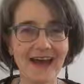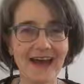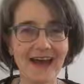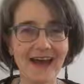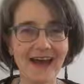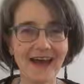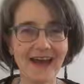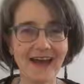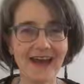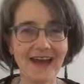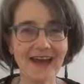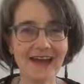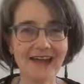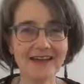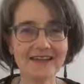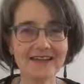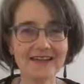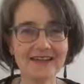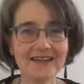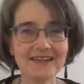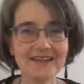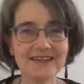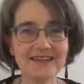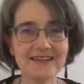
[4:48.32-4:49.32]

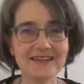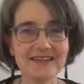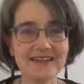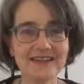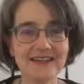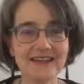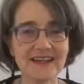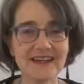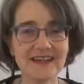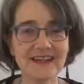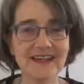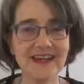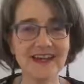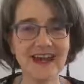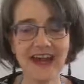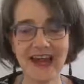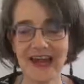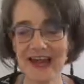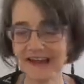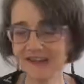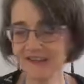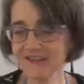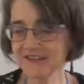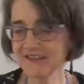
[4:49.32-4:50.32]
And
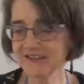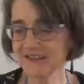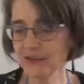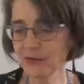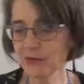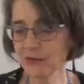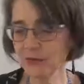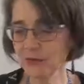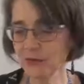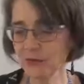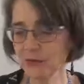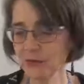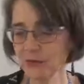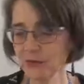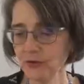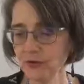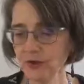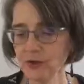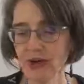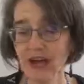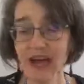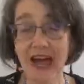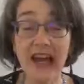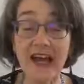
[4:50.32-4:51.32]

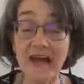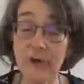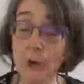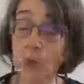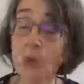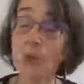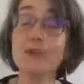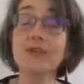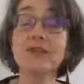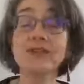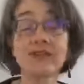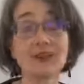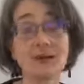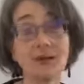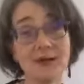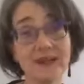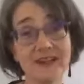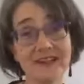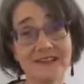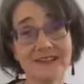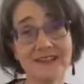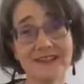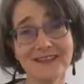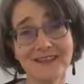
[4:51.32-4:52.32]
also,
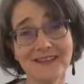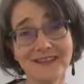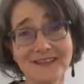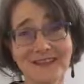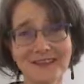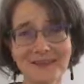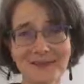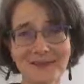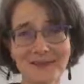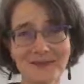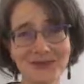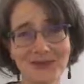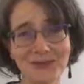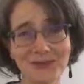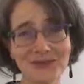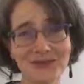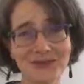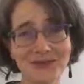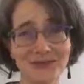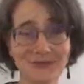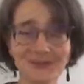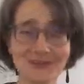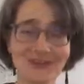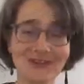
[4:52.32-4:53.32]
yes, this is an
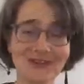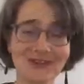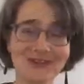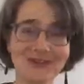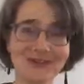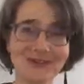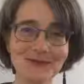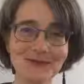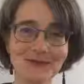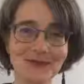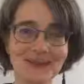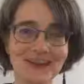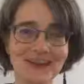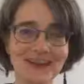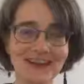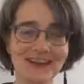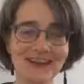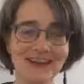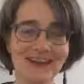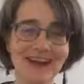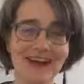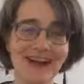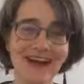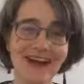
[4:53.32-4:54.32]
important point as
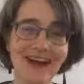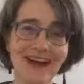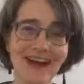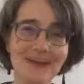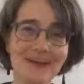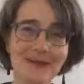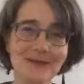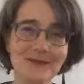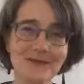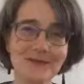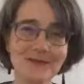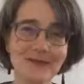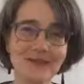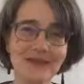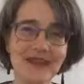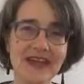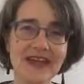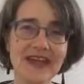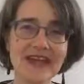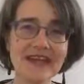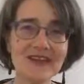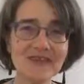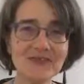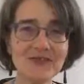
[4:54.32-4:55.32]
well.
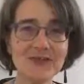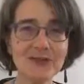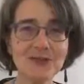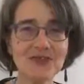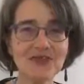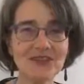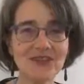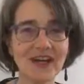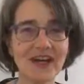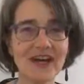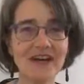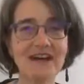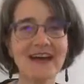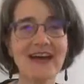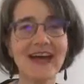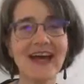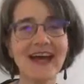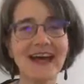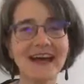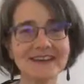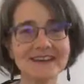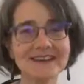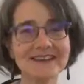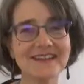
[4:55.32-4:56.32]
If your child
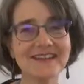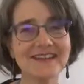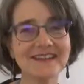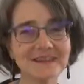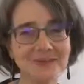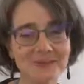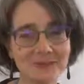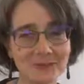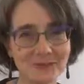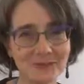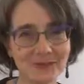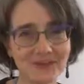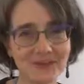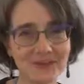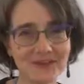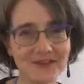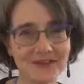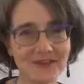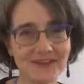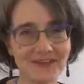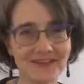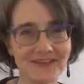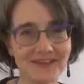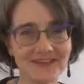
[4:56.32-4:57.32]
has
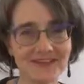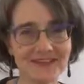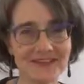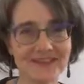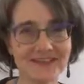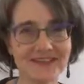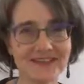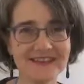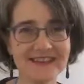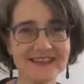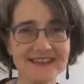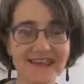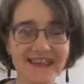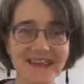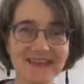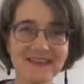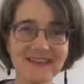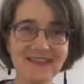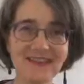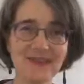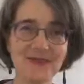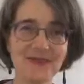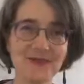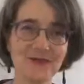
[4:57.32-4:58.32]
experienced
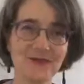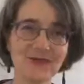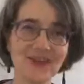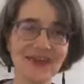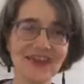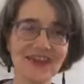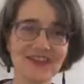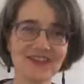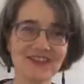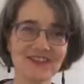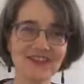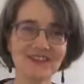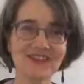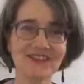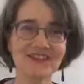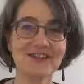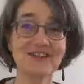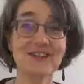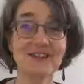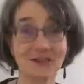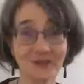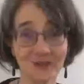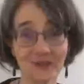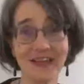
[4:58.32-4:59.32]
negative reactions
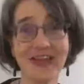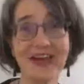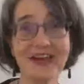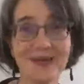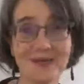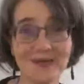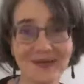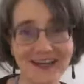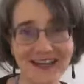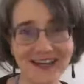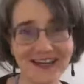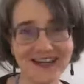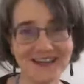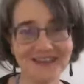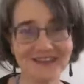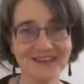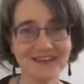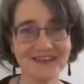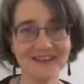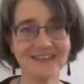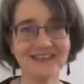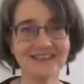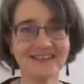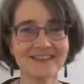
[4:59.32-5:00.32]
to their
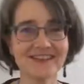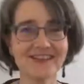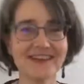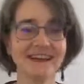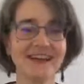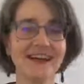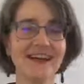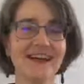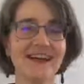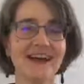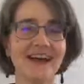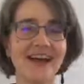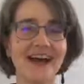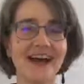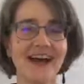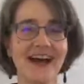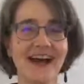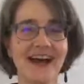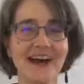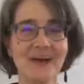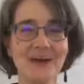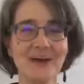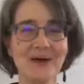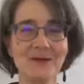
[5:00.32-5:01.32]
reactions,
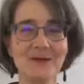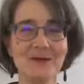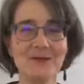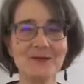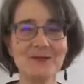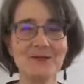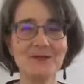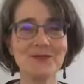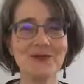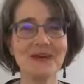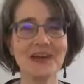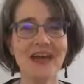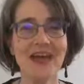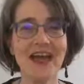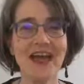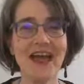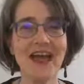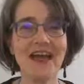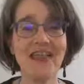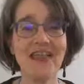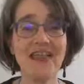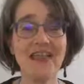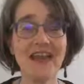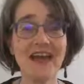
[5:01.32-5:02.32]

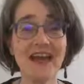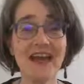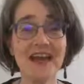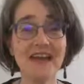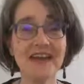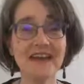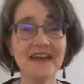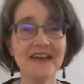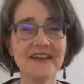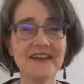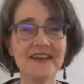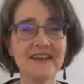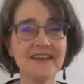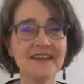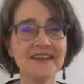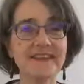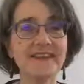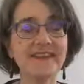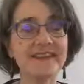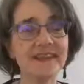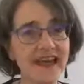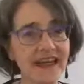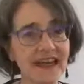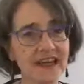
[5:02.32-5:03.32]
then
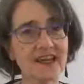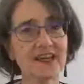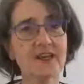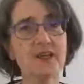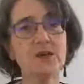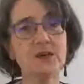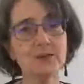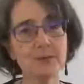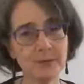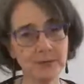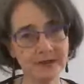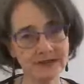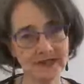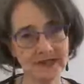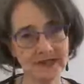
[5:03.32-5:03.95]
that could be